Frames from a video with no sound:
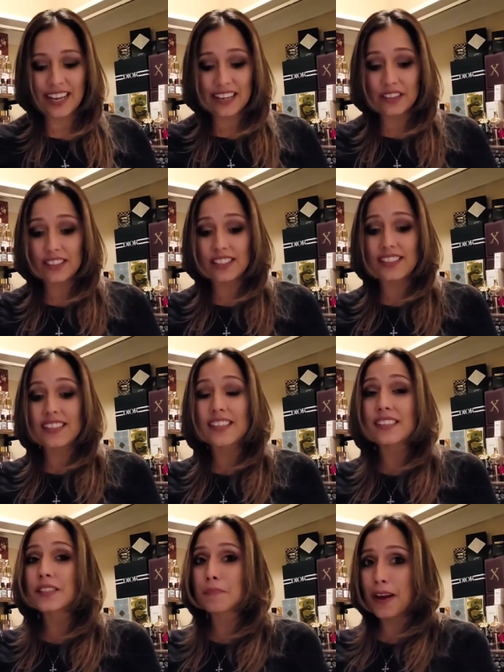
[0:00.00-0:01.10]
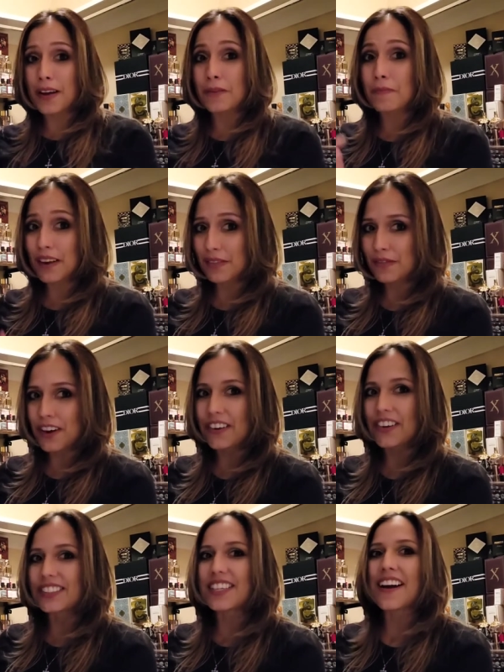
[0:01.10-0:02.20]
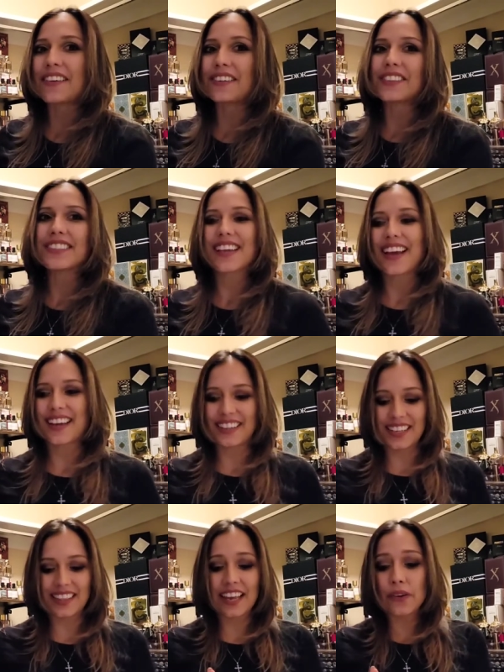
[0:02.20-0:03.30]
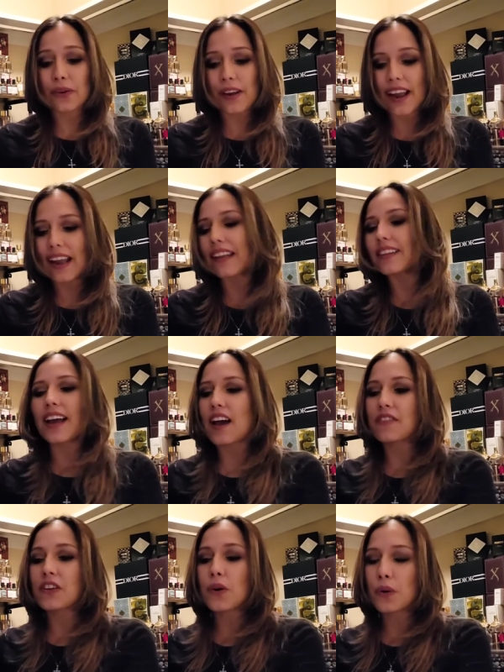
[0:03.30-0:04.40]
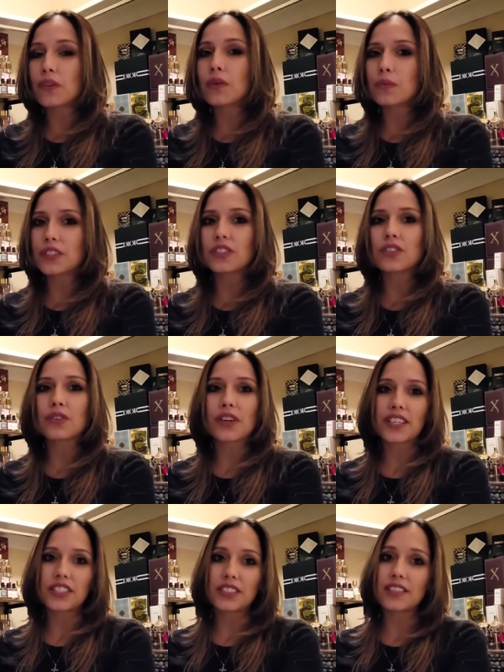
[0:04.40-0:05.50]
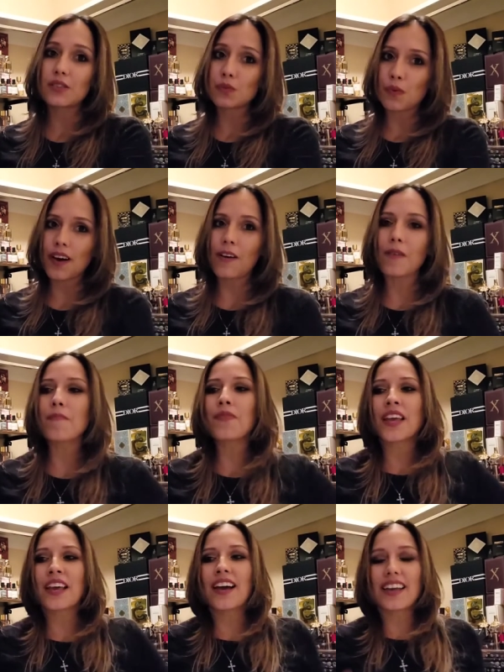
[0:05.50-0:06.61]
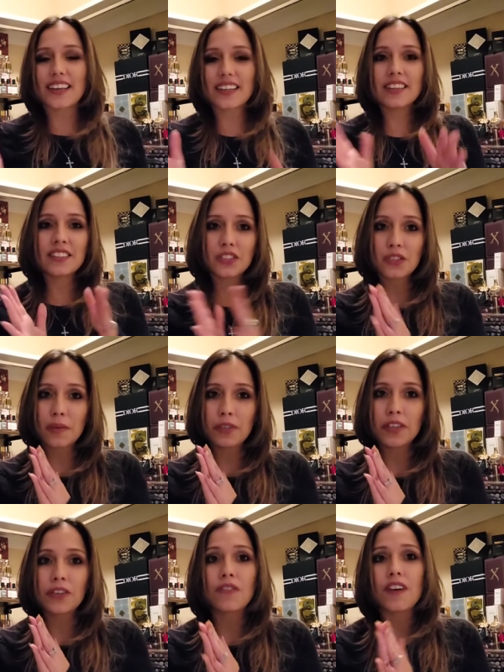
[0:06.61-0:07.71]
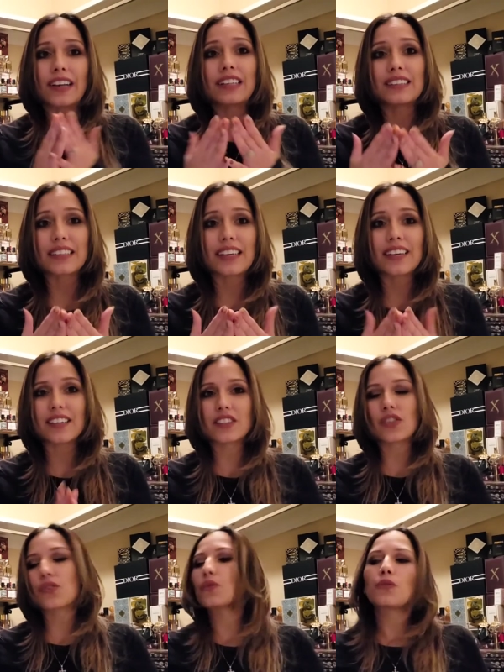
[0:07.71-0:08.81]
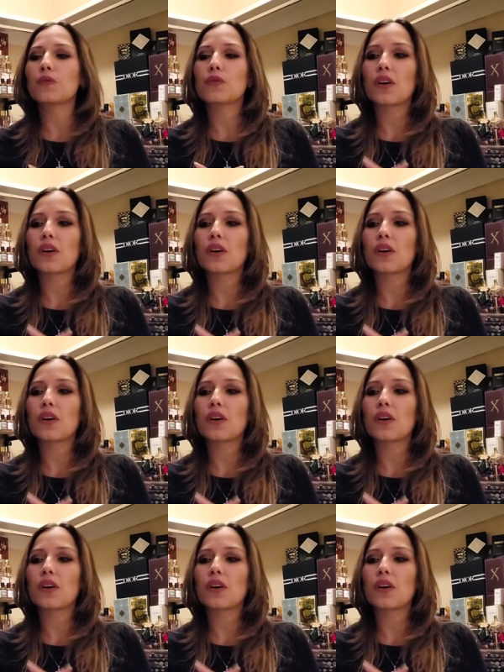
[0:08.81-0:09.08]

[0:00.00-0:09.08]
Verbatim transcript: Now, this is an inspired by fragrance house, and they create, they have their own original creations as well. In the description, you'll find a link to